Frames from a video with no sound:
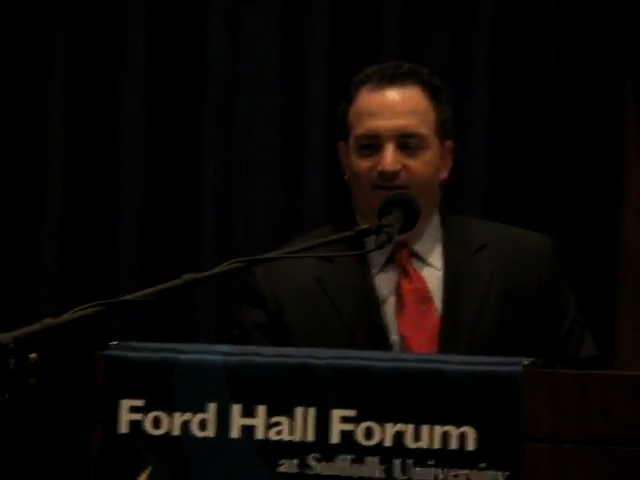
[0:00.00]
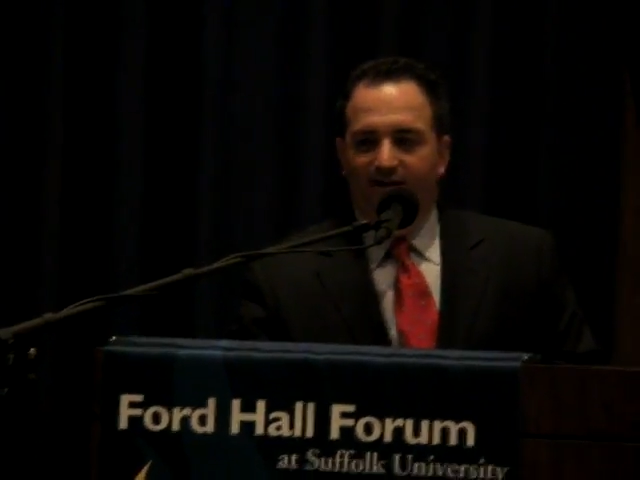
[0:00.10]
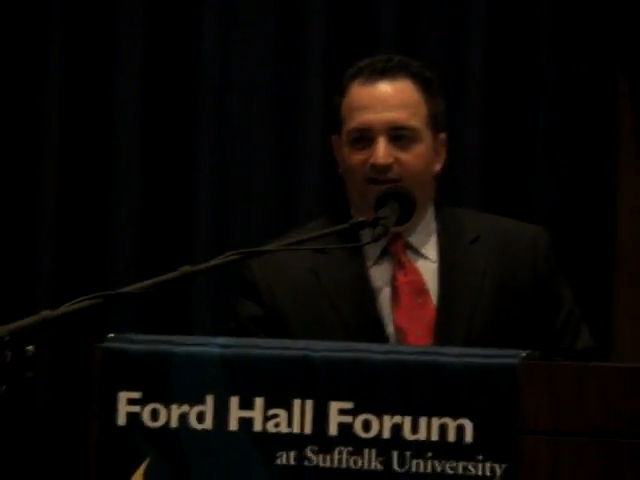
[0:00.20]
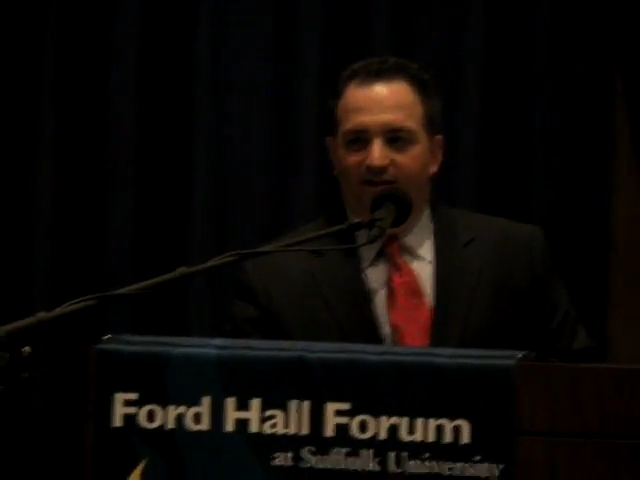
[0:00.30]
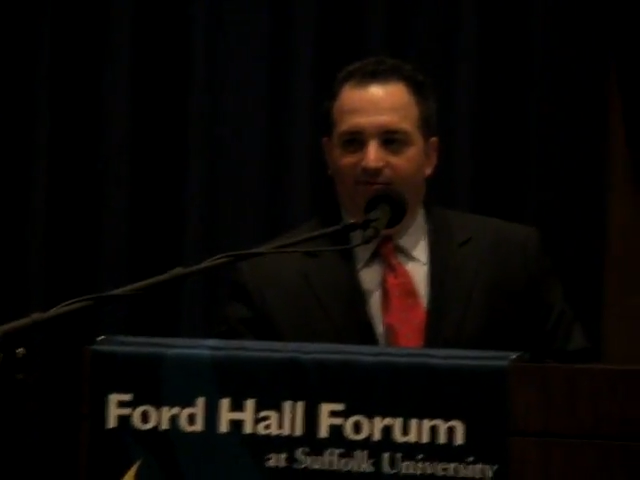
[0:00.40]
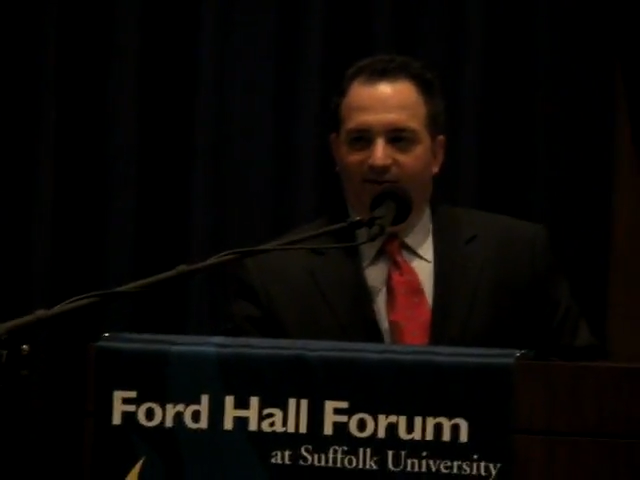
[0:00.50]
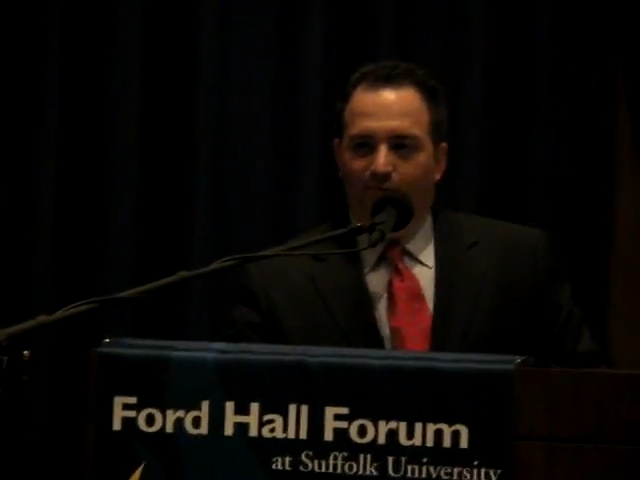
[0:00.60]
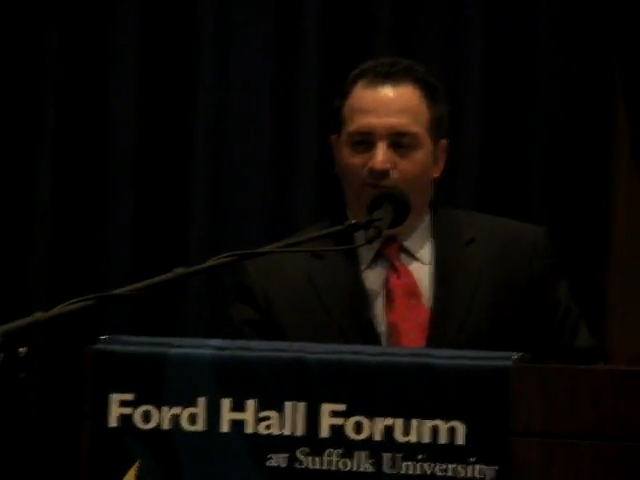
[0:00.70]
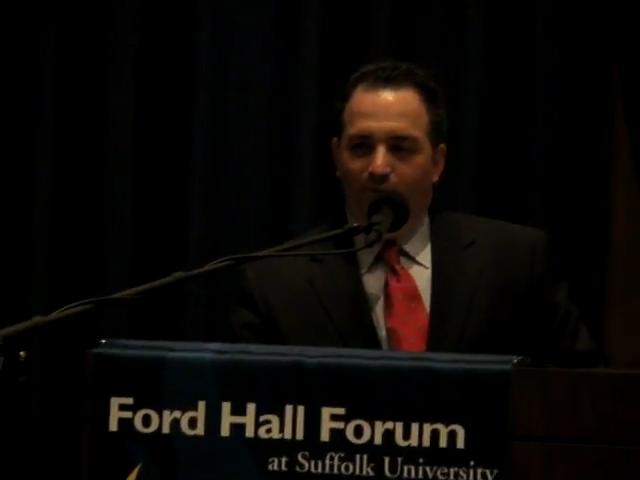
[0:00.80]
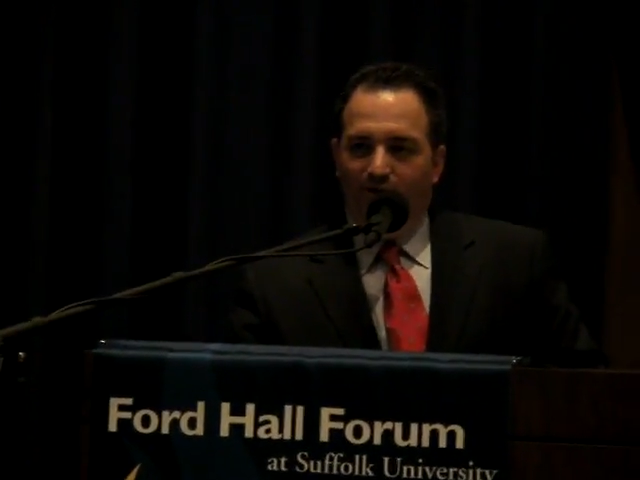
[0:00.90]
and
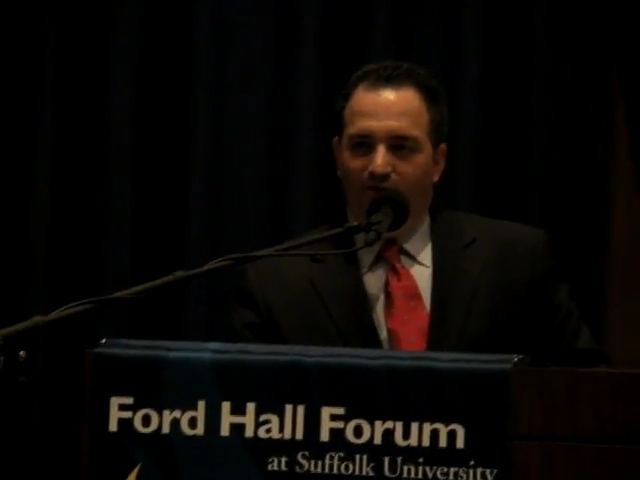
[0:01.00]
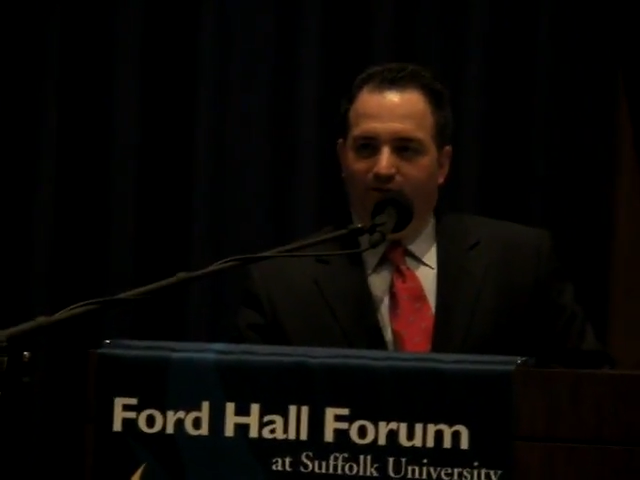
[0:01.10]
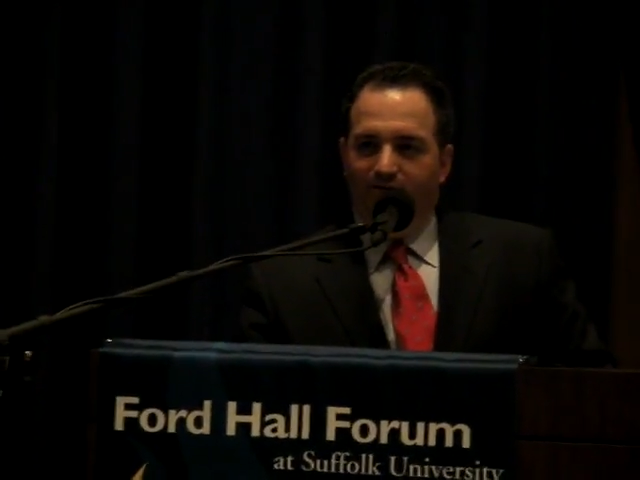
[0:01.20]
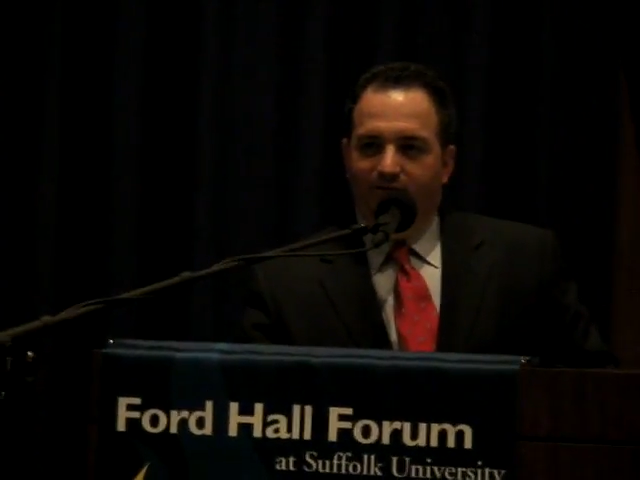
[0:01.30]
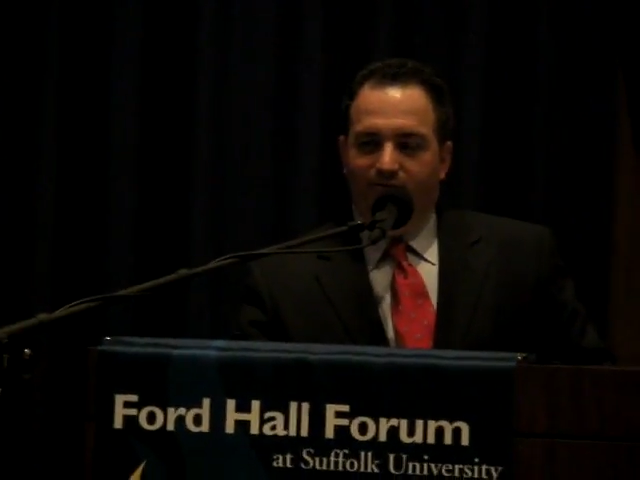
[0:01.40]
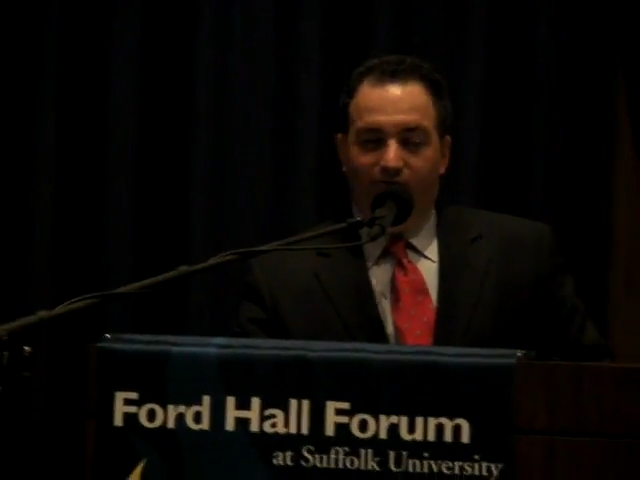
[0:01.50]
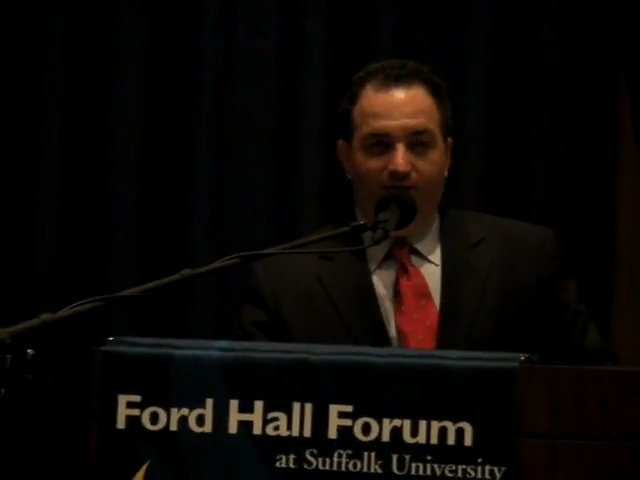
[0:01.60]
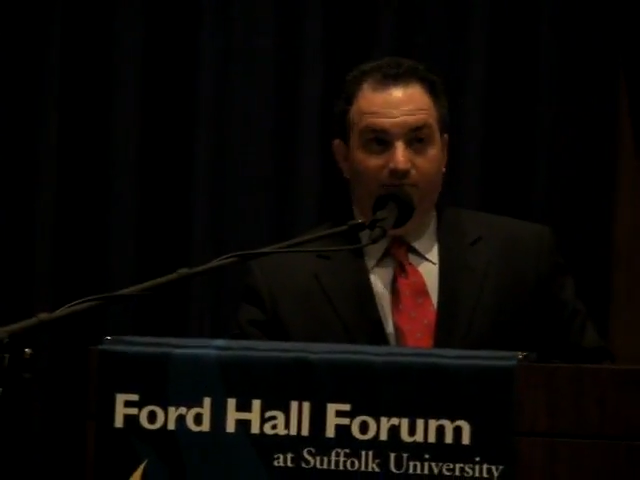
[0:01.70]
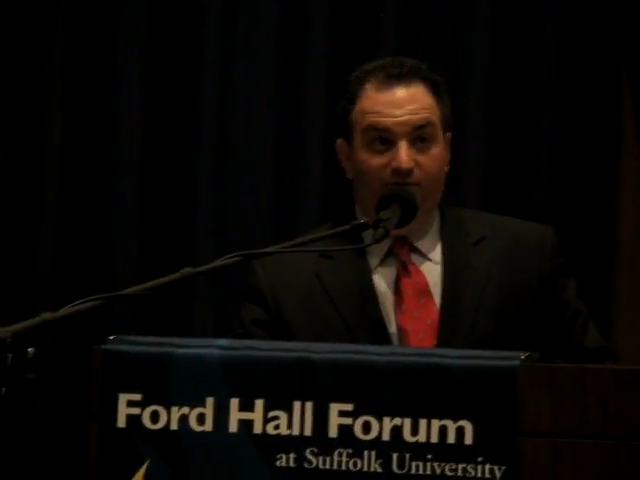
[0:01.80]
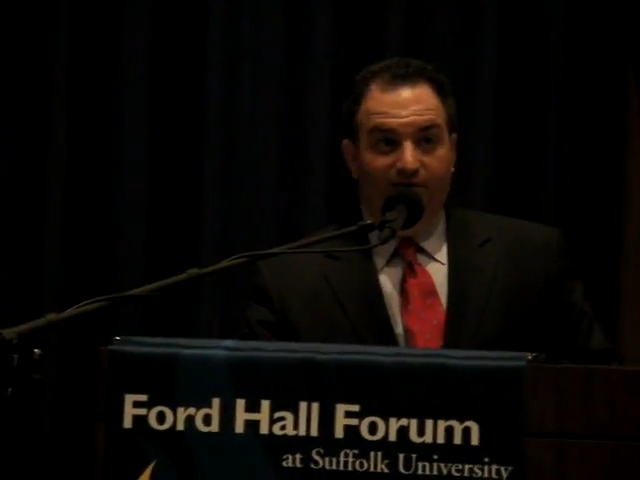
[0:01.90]
we will try
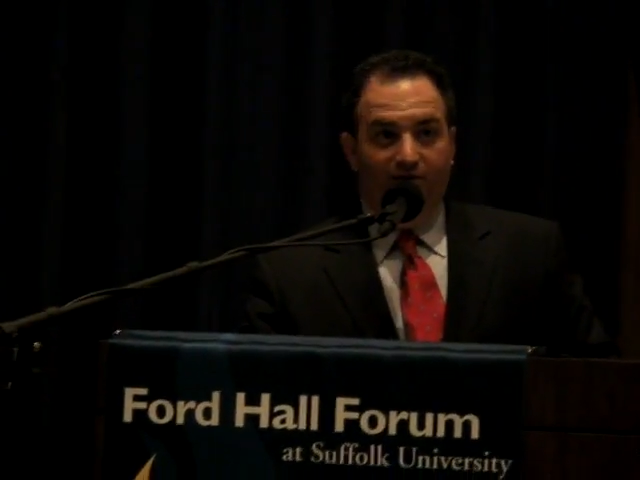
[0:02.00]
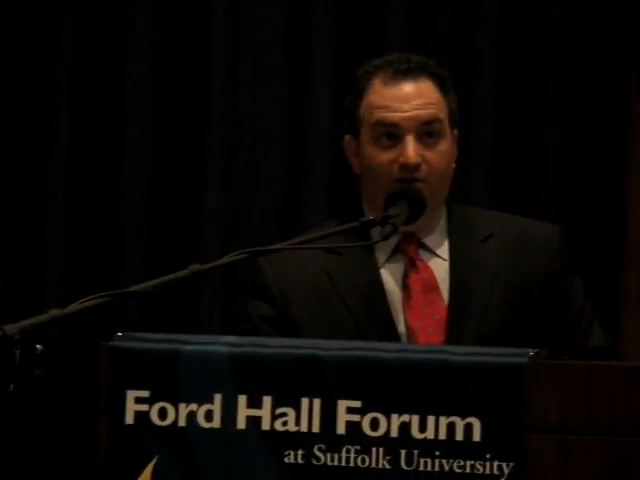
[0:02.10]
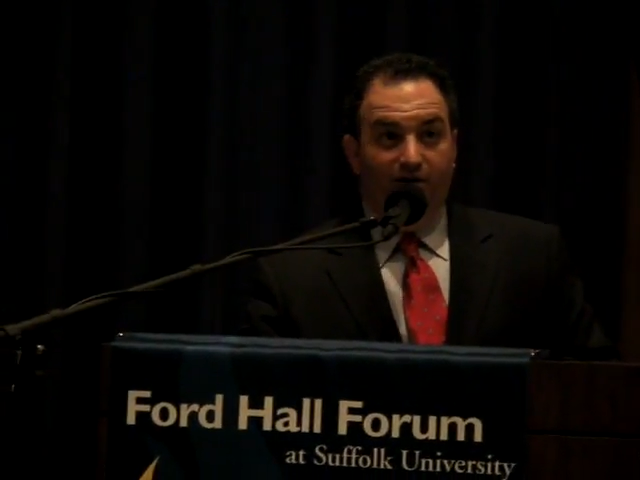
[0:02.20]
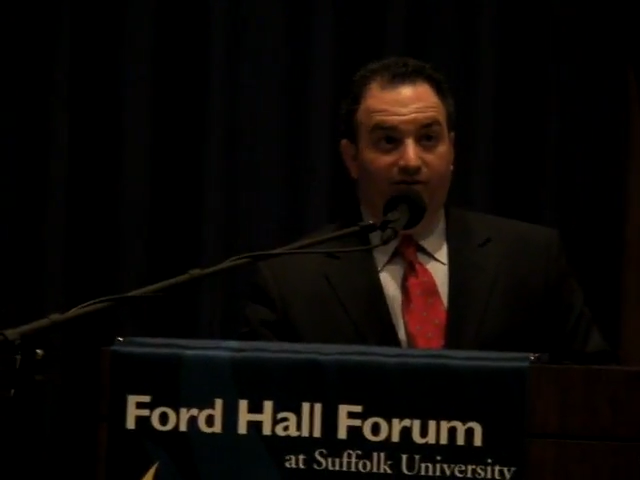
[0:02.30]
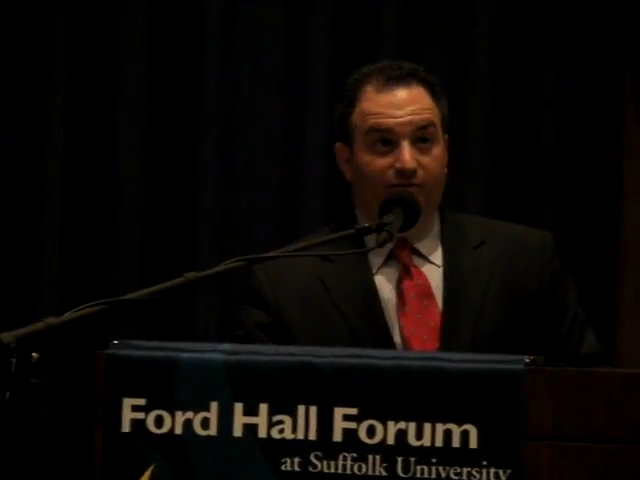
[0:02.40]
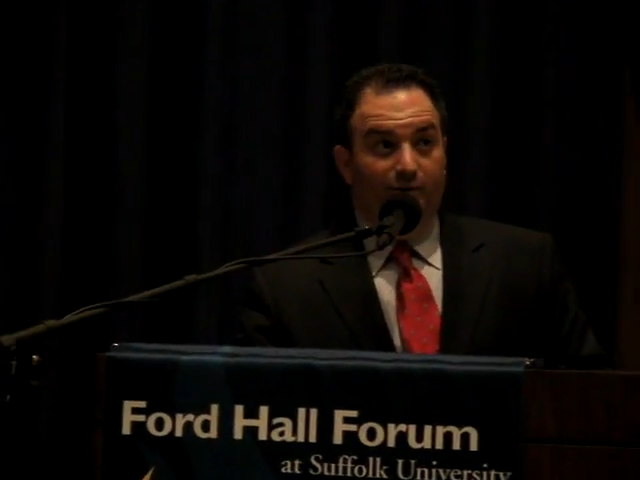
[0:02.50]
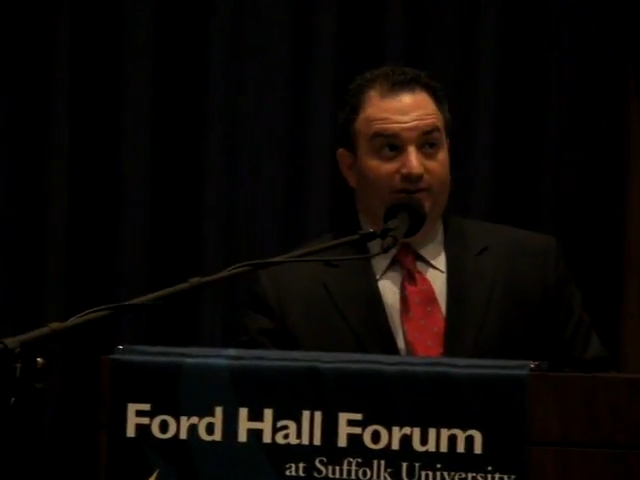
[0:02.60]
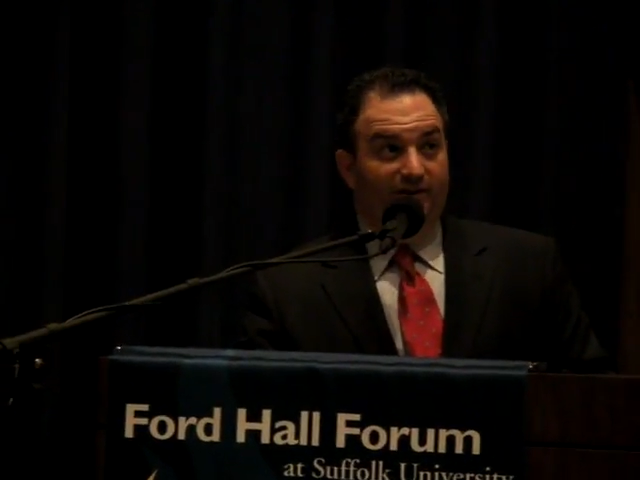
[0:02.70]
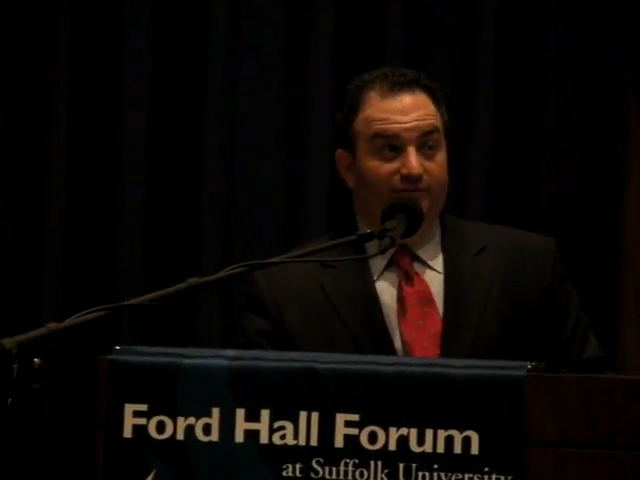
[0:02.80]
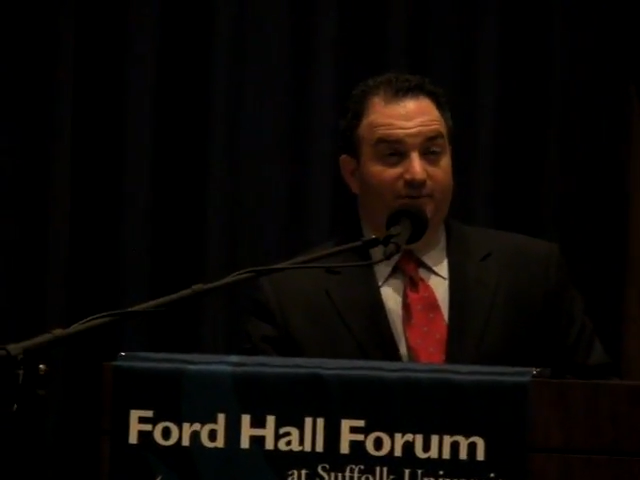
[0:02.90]
to move it along as
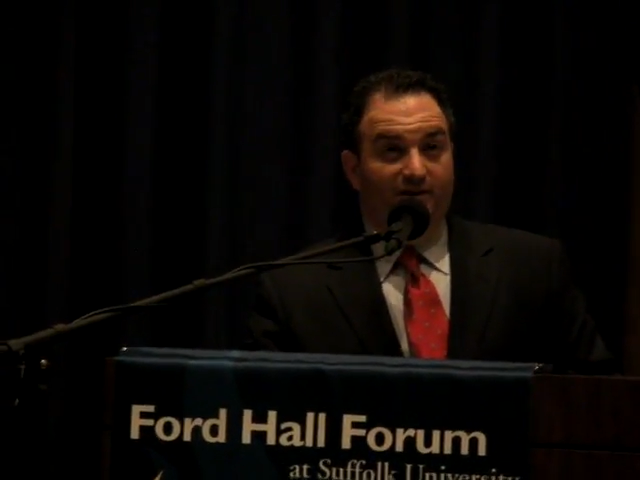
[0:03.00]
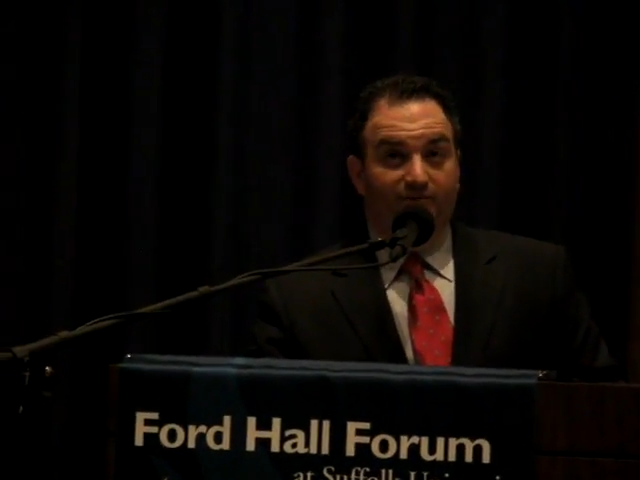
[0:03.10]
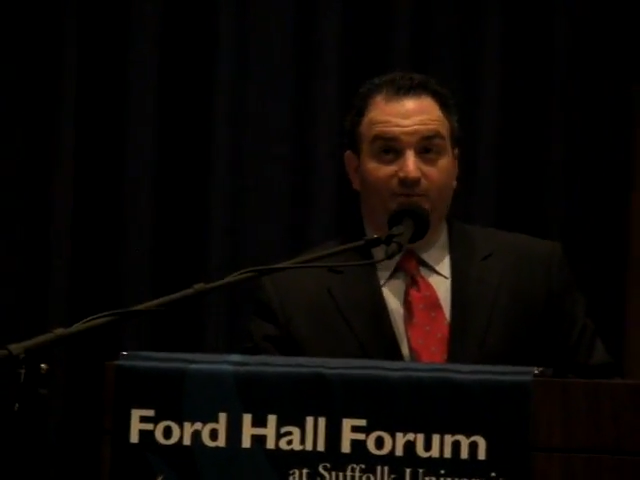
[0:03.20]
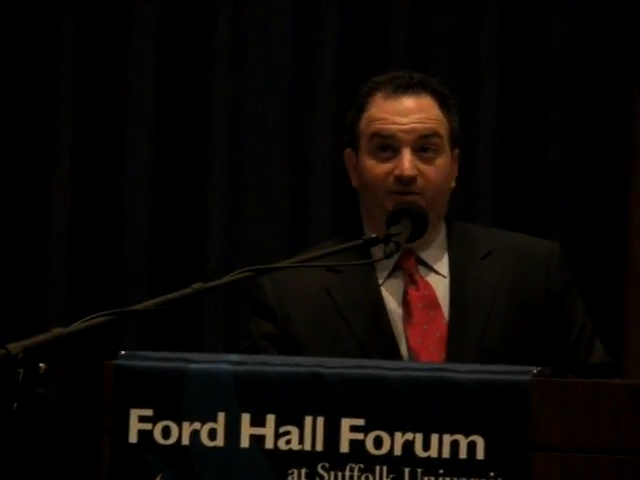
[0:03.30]
quickly as possible.